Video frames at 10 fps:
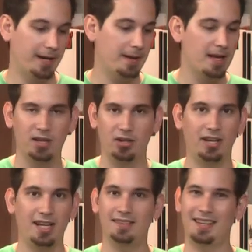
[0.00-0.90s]
right?
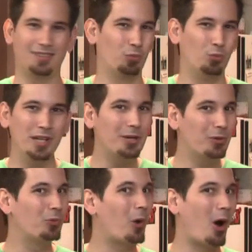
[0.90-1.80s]
It's
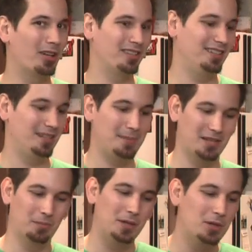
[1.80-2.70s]
real raw TCP.
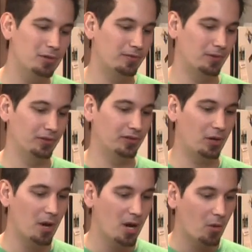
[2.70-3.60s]
It's beautiful.
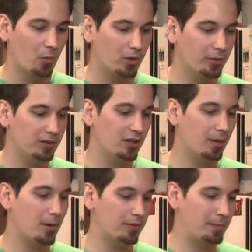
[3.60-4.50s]
So we're going to
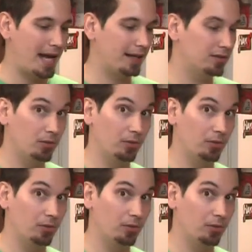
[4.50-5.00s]
come over back